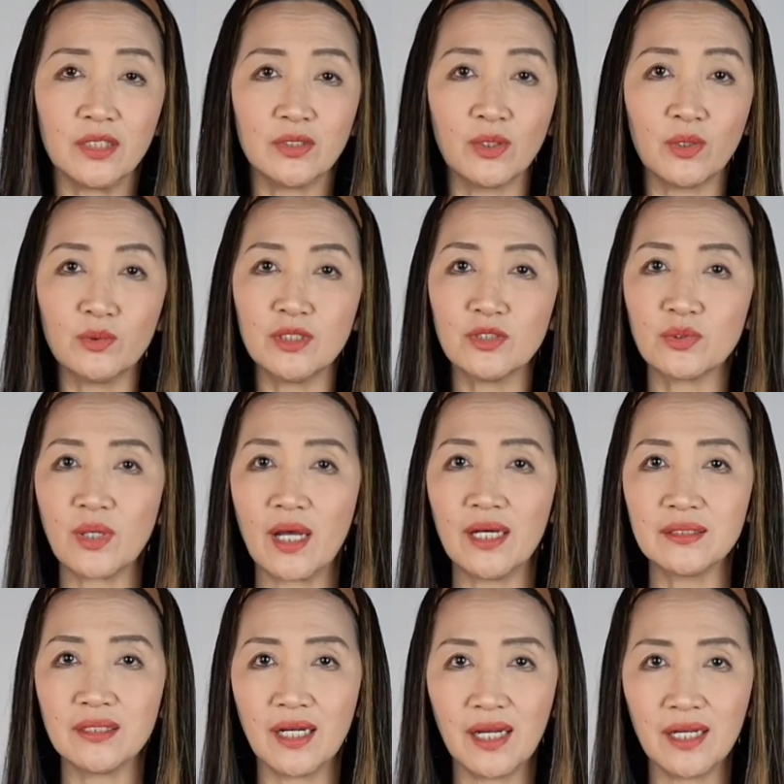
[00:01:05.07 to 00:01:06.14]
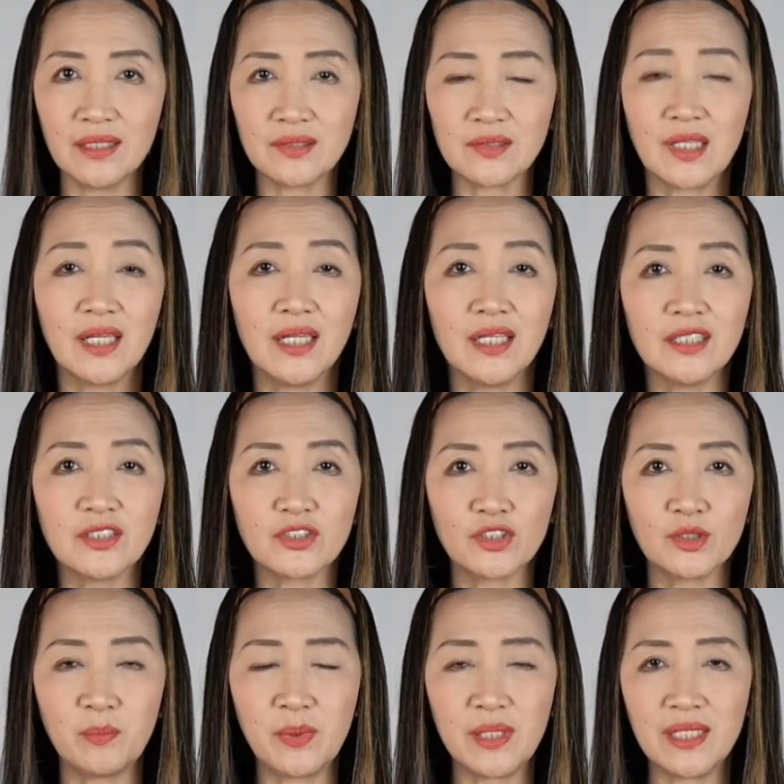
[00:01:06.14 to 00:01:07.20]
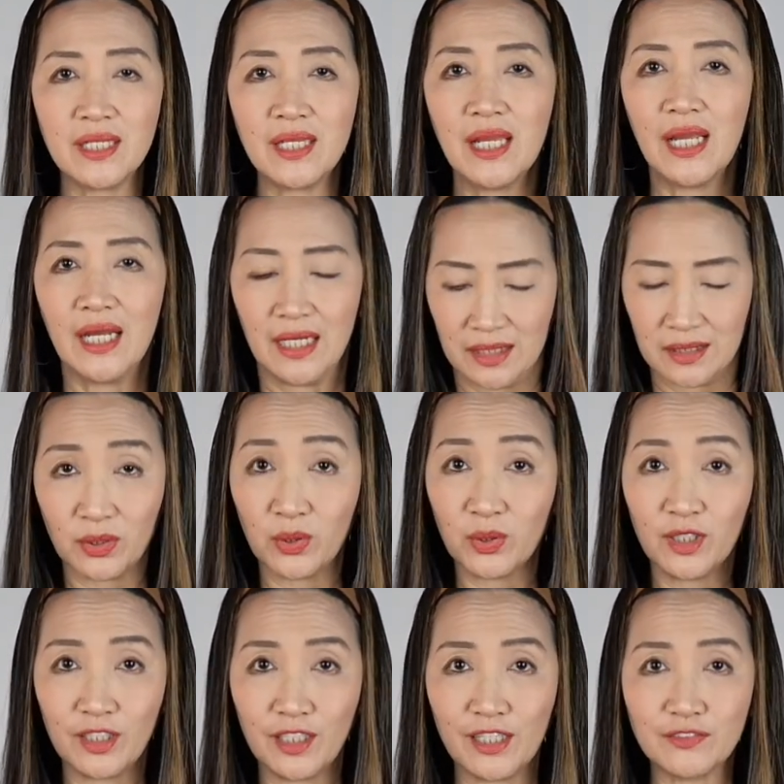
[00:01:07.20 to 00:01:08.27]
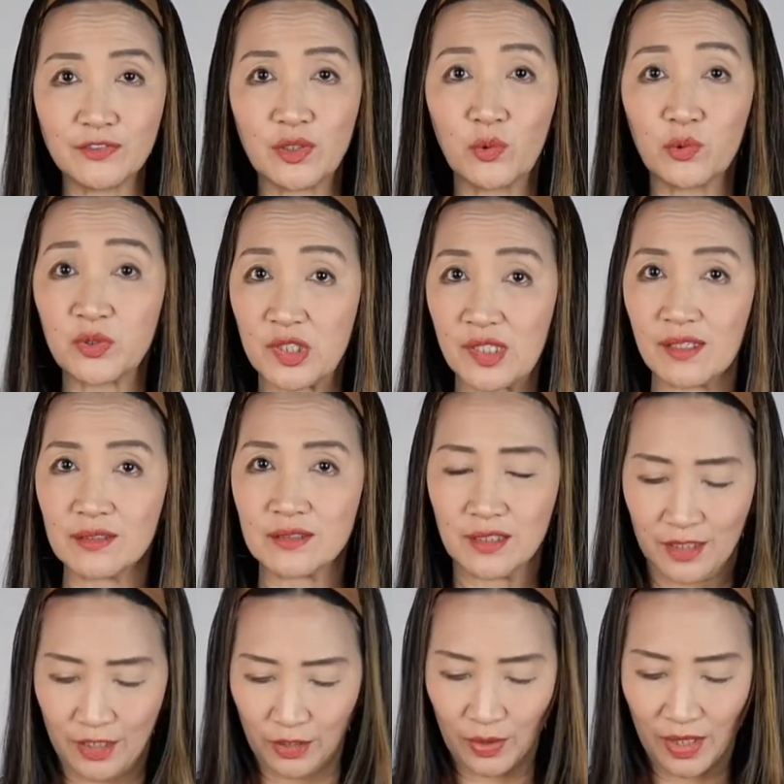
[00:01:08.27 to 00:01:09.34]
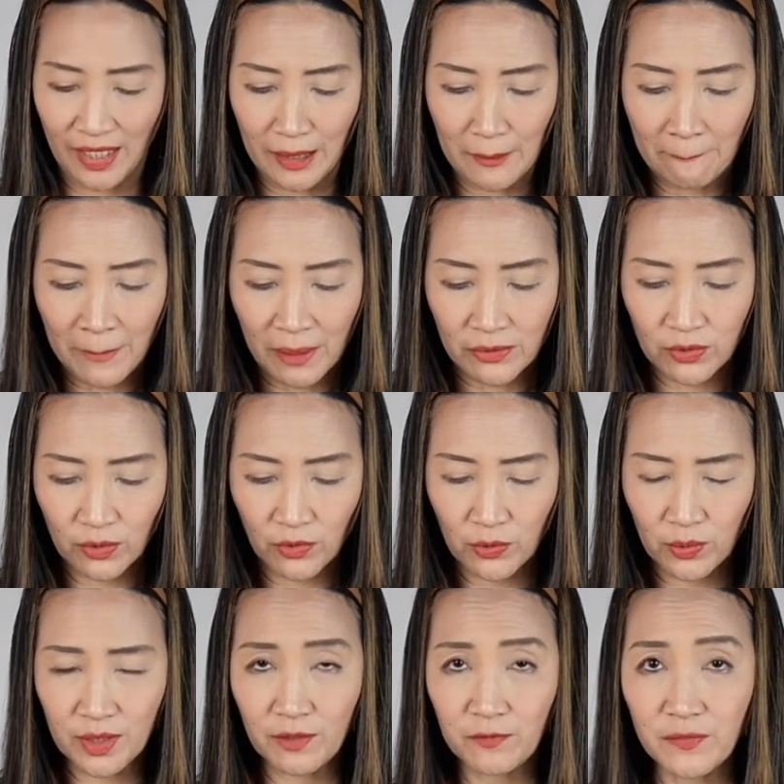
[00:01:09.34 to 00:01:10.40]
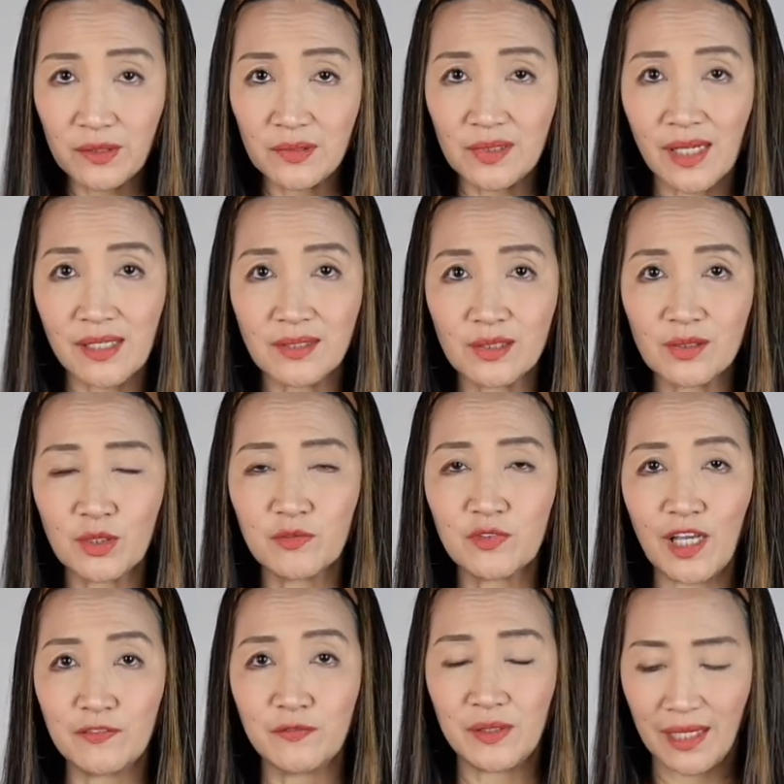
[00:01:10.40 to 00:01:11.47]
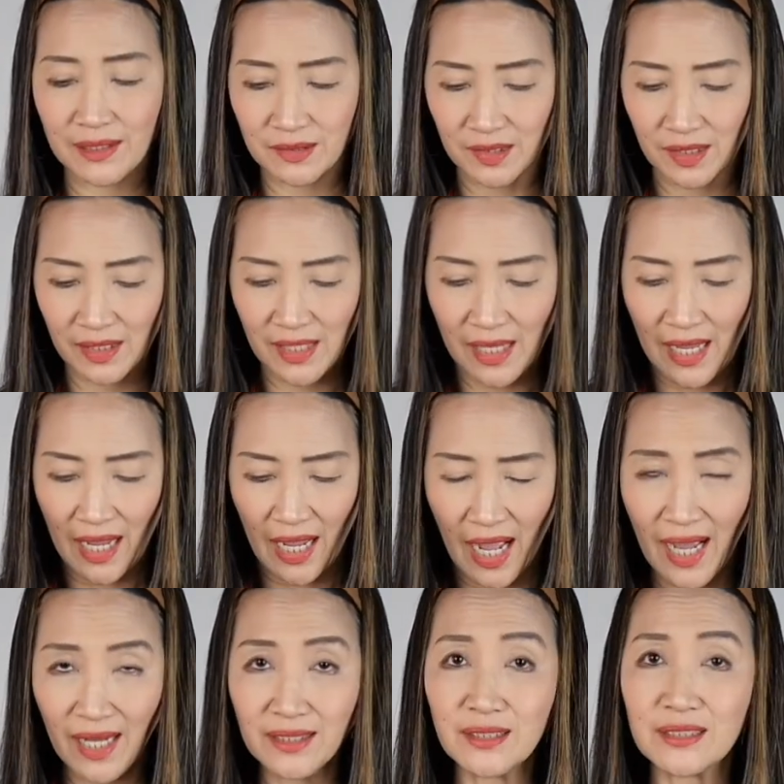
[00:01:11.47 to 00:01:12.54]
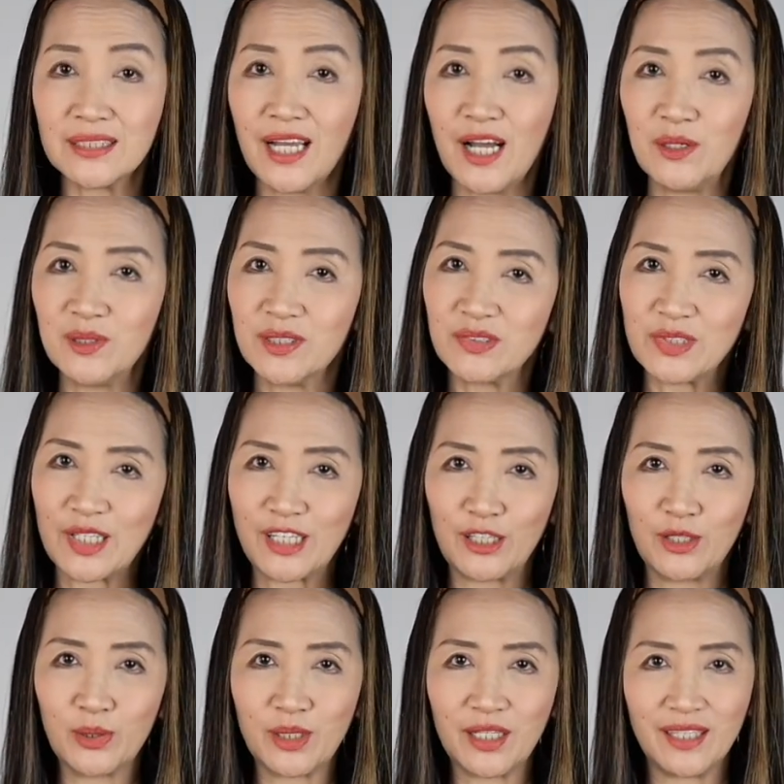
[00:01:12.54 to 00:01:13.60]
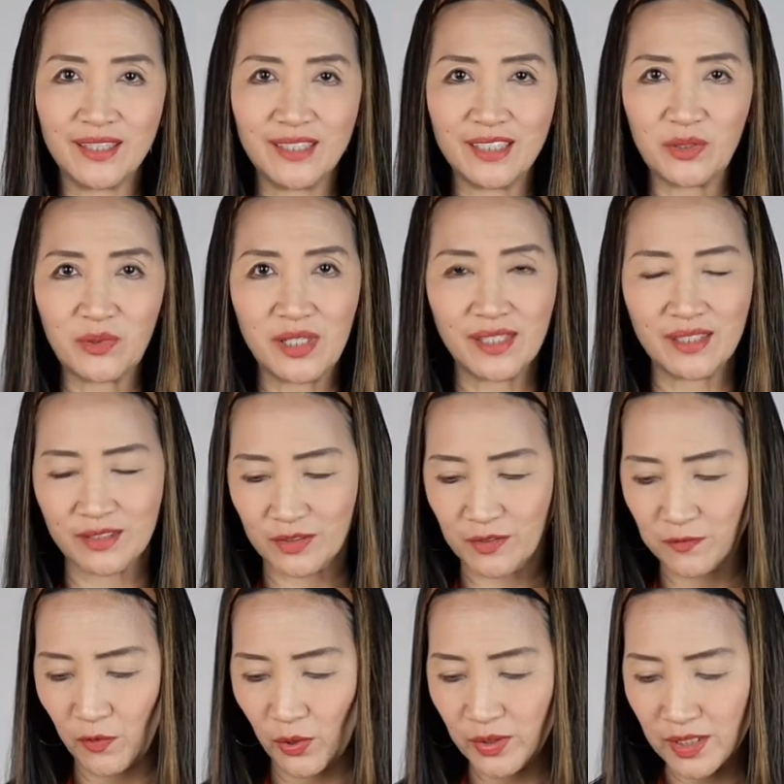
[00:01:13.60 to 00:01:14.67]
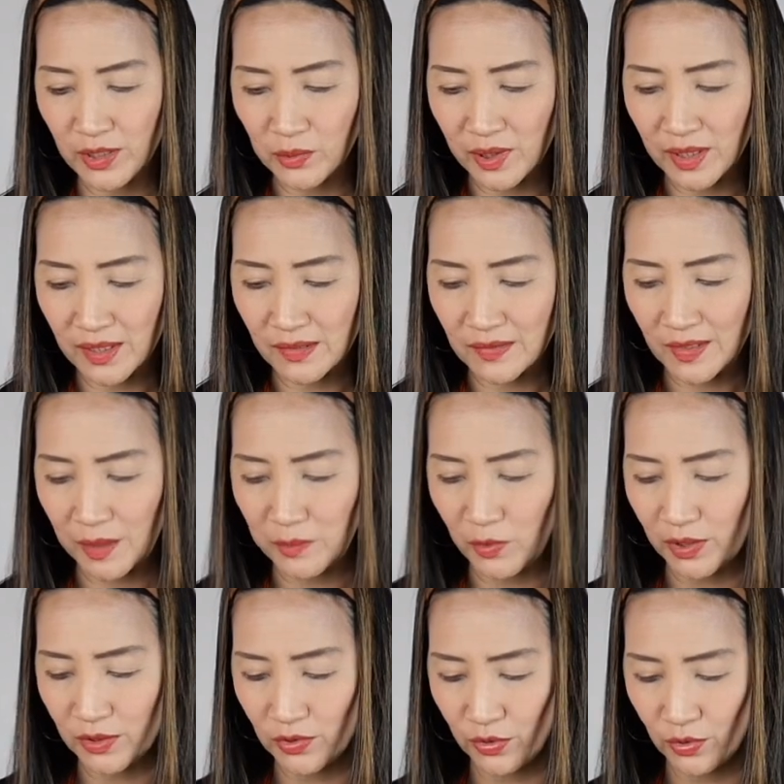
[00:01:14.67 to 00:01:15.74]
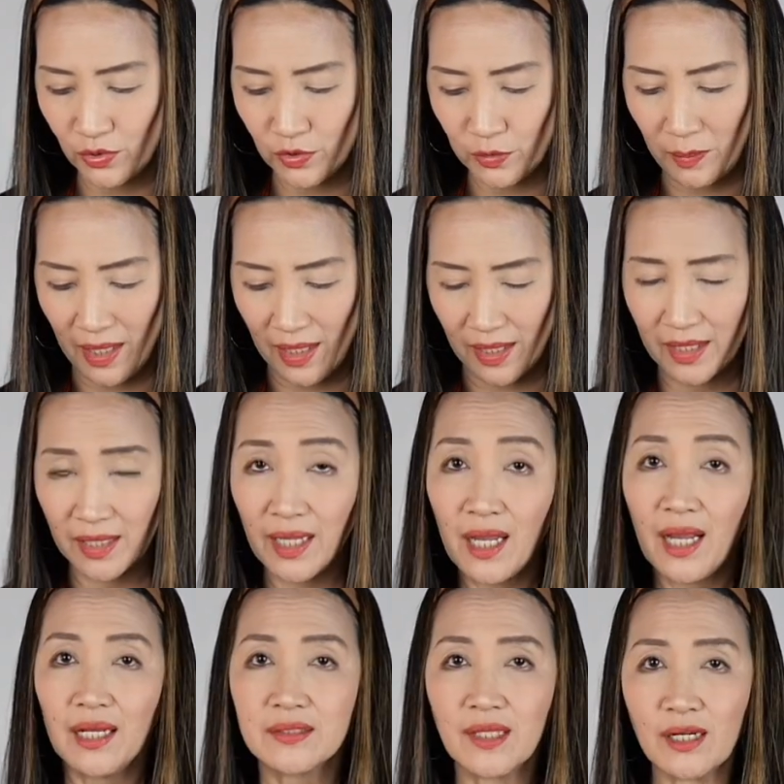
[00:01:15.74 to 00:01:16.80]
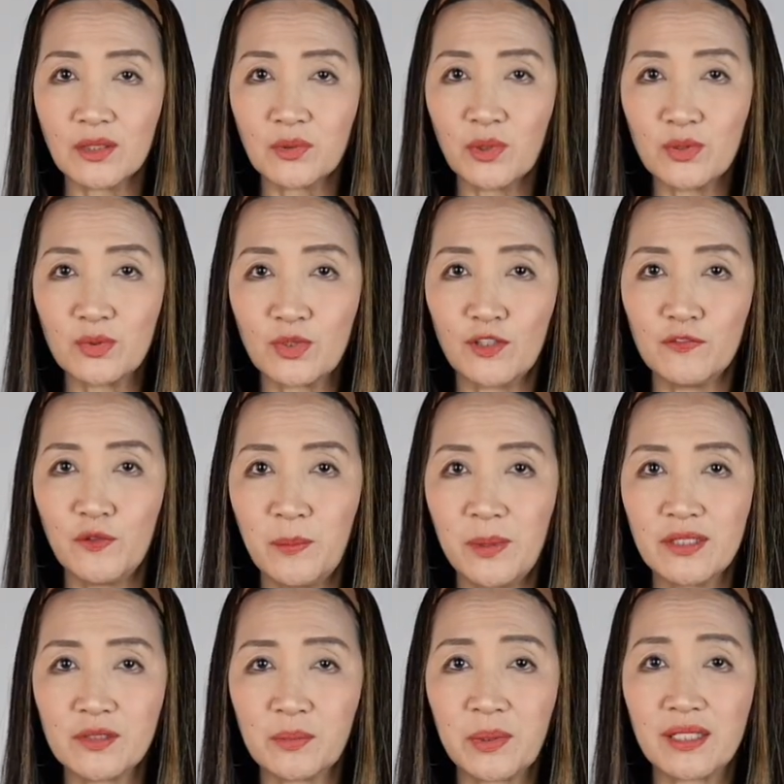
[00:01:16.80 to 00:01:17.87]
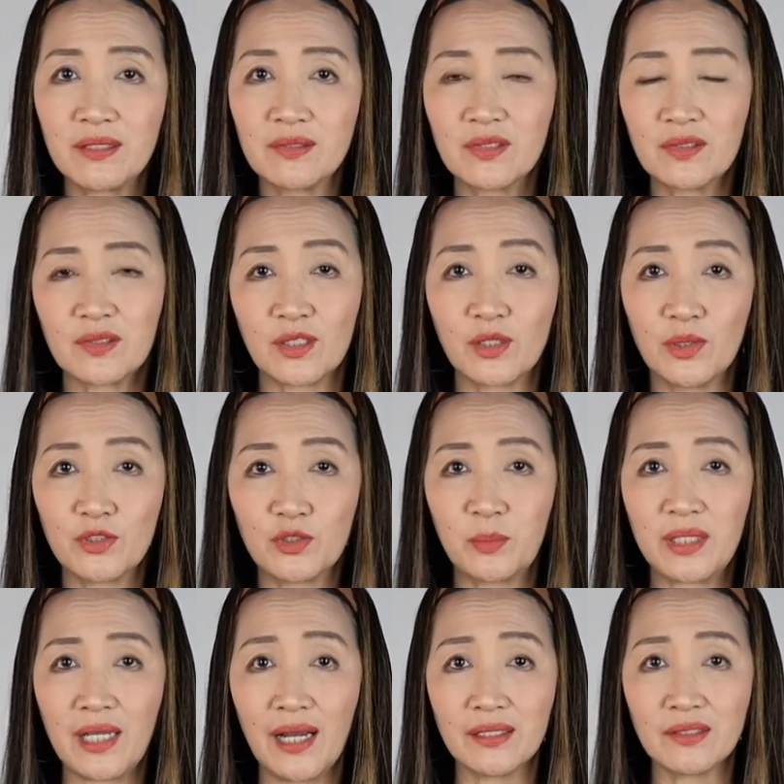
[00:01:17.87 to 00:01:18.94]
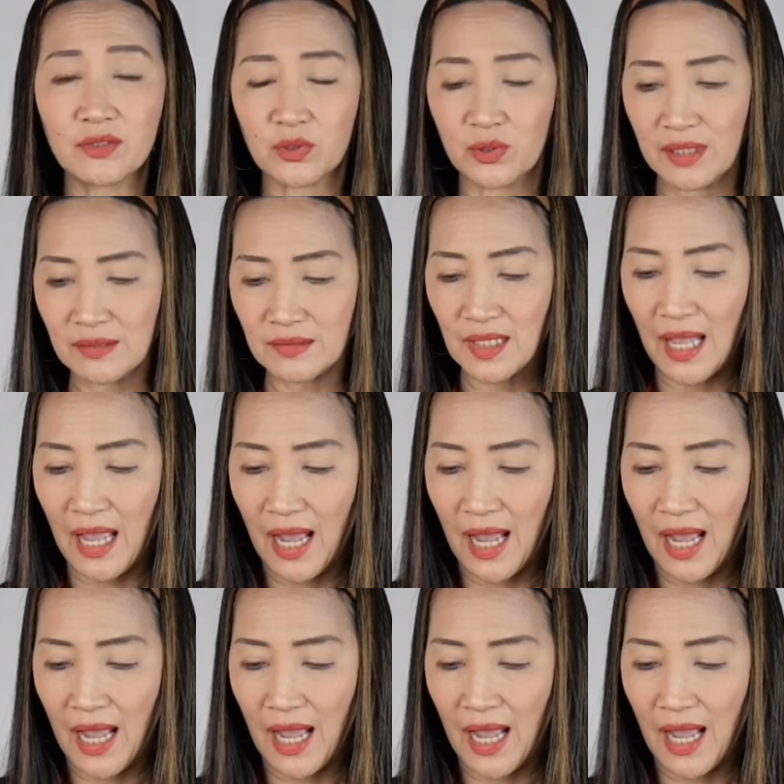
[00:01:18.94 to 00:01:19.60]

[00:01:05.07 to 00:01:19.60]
You don't need to add ice. It should be good enough chilled, okay? So 3 different sizes of Caffe Latte. And now let's take a look at the ingredients. For the ingredients, I'm going to use my dark roast coffee beans because these are going to be iced drinks.